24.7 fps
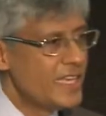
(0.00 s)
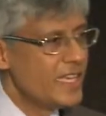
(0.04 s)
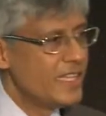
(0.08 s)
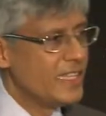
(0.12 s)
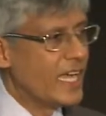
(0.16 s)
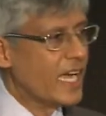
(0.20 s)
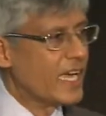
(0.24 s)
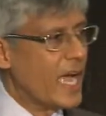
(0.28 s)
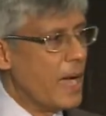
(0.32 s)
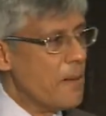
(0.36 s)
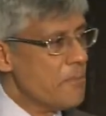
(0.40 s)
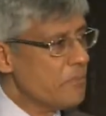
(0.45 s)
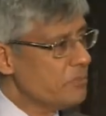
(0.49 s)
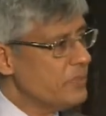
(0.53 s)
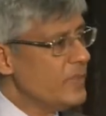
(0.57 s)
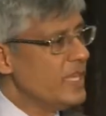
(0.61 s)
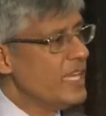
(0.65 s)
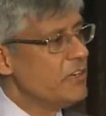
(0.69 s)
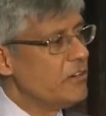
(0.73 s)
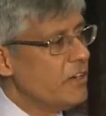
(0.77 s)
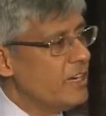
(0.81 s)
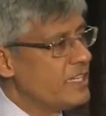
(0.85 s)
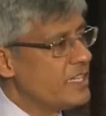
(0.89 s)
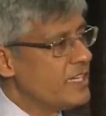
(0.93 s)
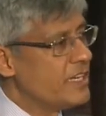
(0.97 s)
The
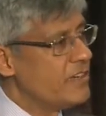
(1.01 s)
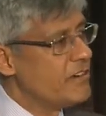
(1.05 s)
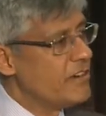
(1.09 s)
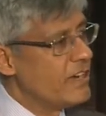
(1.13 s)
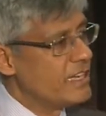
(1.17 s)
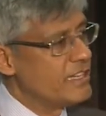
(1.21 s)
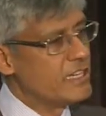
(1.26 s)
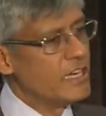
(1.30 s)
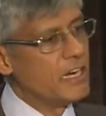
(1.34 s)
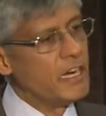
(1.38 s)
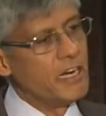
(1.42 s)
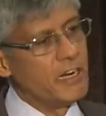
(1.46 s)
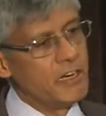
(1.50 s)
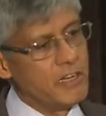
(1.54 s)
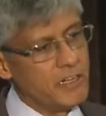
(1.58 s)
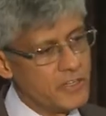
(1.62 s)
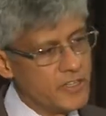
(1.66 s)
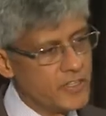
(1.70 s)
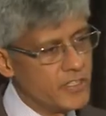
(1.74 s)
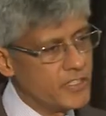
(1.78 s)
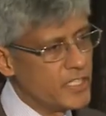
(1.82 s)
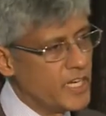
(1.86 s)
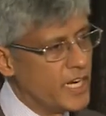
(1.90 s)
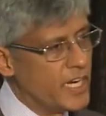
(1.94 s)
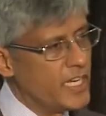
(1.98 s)
company re returned
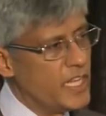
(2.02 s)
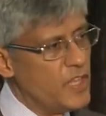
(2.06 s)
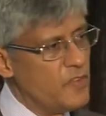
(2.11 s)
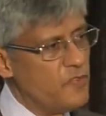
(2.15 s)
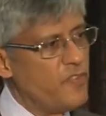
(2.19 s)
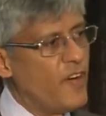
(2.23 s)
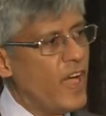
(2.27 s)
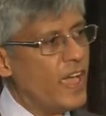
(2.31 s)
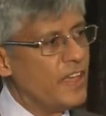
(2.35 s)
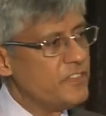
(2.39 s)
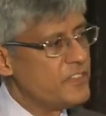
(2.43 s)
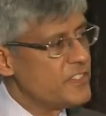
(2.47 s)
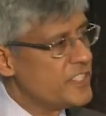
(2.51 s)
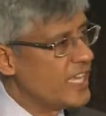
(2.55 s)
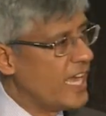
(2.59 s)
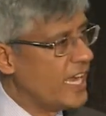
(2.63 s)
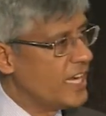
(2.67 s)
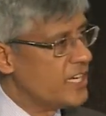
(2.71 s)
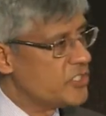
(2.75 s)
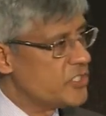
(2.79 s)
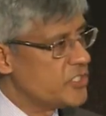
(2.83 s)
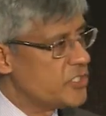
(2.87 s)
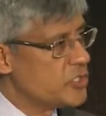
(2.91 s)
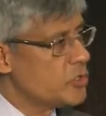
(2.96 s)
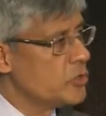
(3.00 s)
35
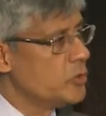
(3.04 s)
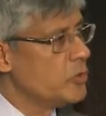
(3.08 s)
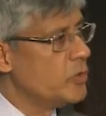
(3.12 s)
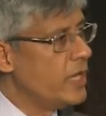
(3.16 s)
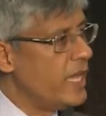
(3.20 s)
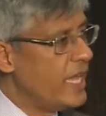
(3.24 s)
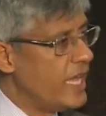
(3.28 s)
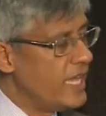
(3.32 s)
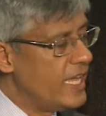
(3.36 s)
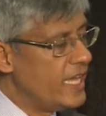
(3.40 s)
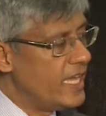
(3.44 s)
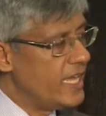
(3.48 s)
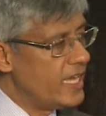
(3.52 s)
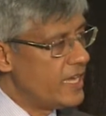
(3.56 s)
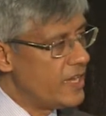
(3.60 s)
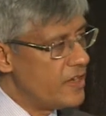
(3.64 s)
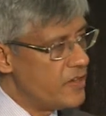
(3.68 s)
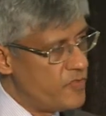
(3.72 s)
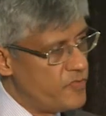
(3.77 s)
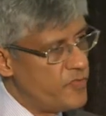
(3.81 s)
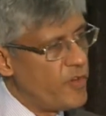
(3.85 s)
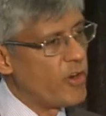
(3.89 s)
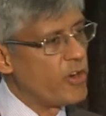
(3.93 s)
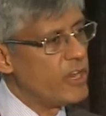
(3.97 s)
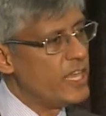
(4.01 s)
cents to,
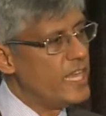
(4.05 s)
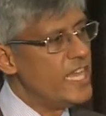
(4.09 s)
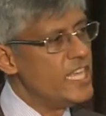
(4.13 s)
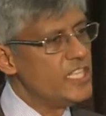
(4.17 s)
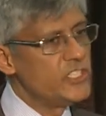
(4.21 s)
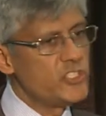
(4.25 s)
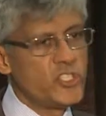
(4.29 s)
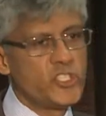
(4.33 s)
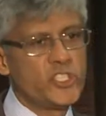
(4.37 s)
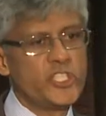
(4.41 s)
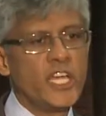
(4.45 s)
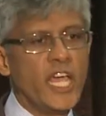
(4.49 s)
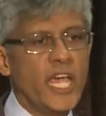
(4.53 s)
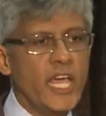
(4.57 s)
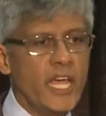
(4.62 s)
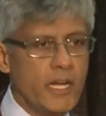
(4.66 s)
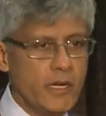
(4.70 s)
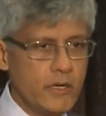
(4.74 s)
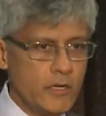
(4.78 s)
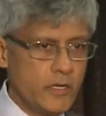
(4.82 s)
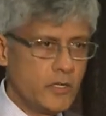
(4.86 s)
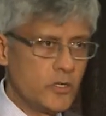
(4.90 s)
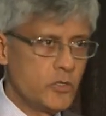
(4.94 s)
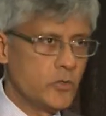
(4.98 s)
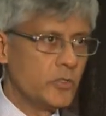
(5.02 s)
for each
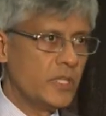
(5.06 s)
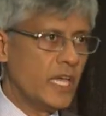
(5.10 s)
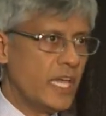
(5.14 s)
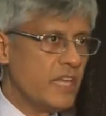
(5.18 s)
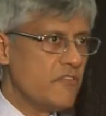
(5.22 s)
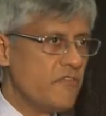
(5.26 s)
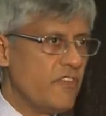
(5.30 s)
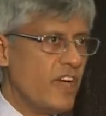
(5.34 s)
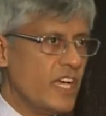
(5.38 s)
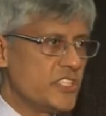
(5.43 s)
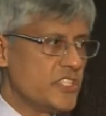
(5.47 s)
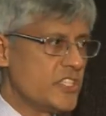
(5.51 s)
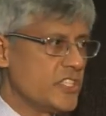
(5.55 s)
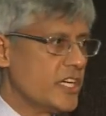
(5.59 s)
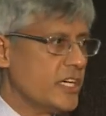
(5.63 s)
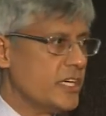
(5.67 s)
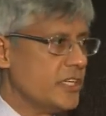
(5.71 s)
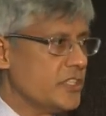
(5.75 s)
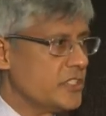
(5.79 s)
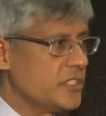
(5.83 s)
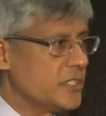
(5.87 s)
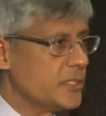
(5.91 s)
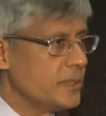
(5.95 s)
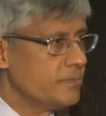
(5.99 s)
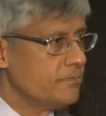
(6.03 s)
share to the
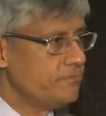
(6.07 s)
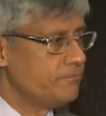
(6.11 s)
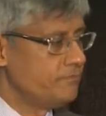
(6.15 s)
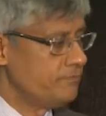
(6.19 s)
investors.